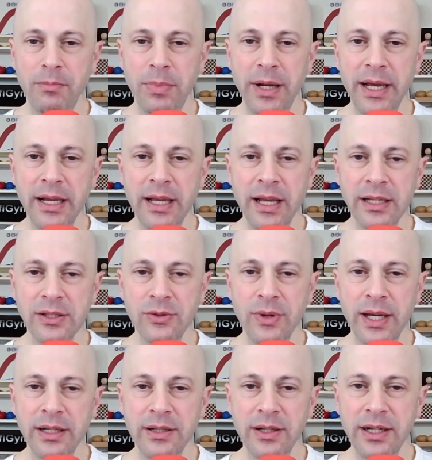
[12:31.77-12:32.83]
Black has to
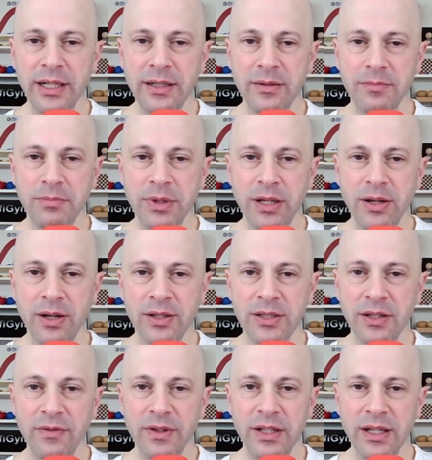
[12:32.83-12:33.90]
enter it,
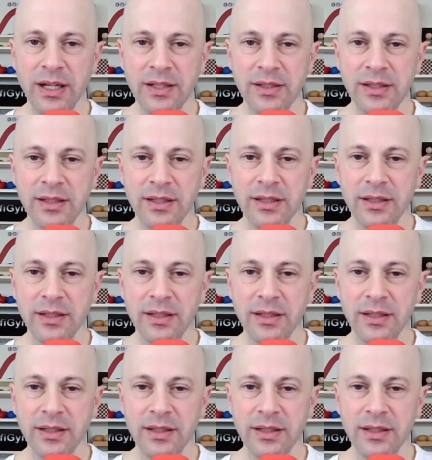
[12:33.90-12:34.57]
because if he doesn't,